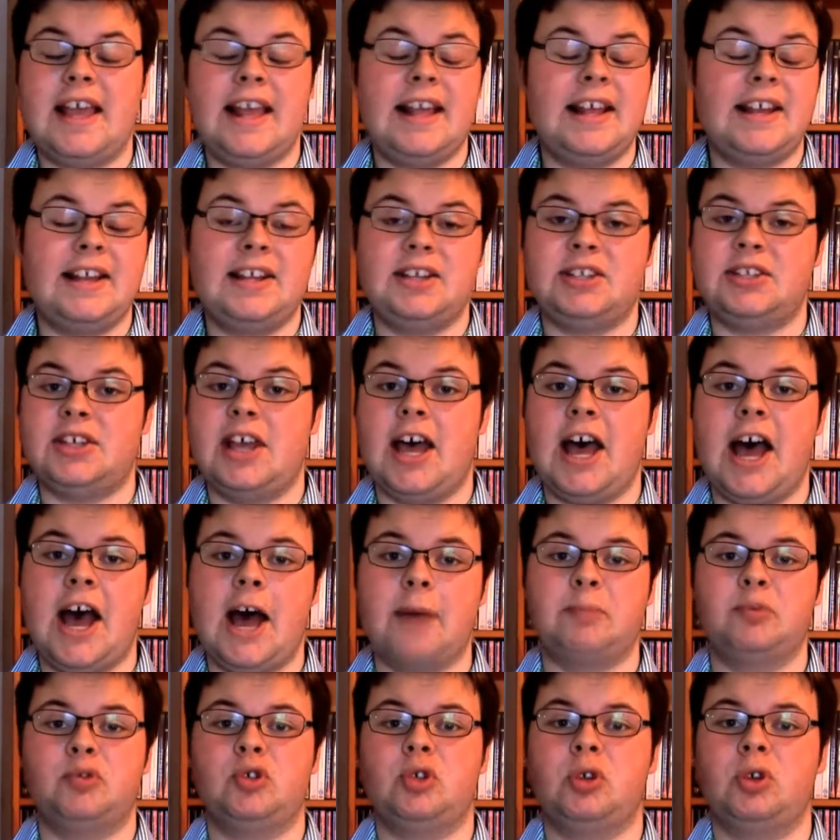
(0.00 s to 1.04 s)
it is
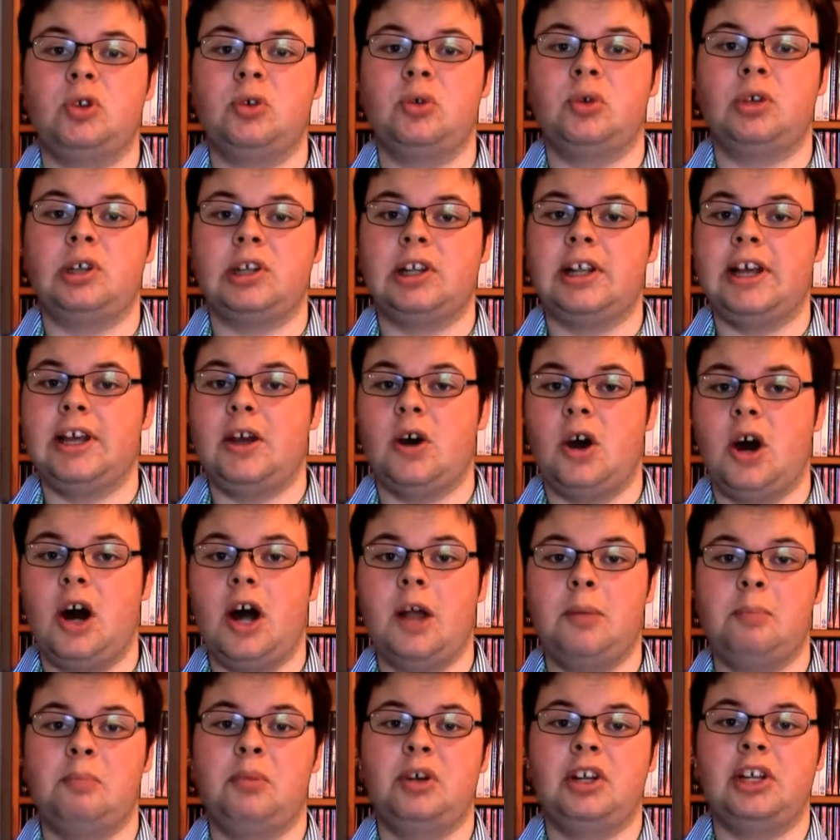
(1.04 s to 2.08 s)
absolutely
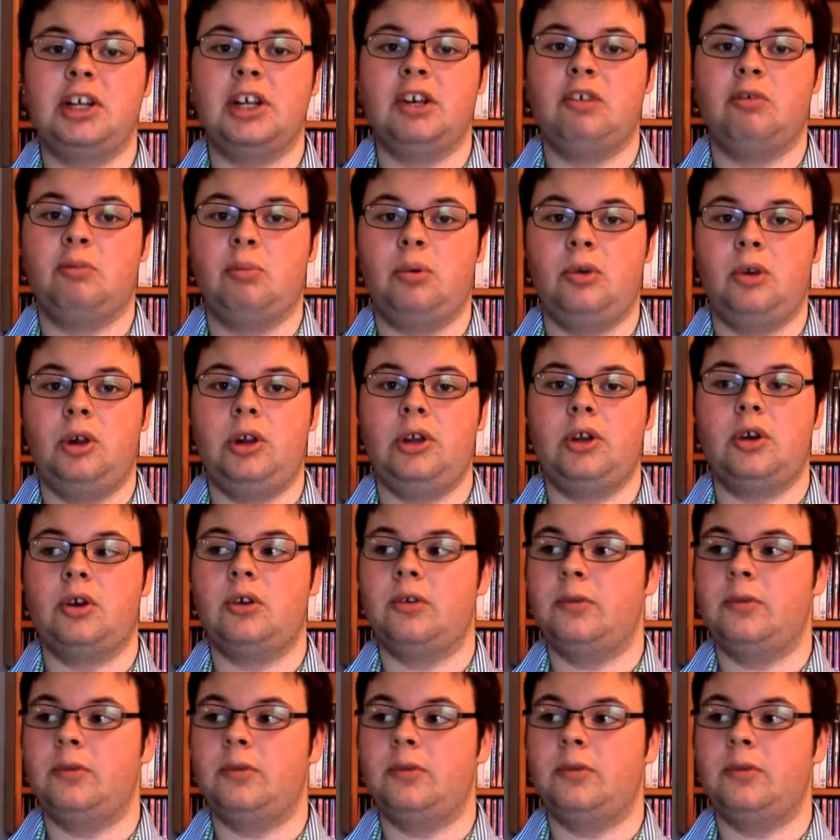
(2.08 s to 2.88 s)
unbelievable.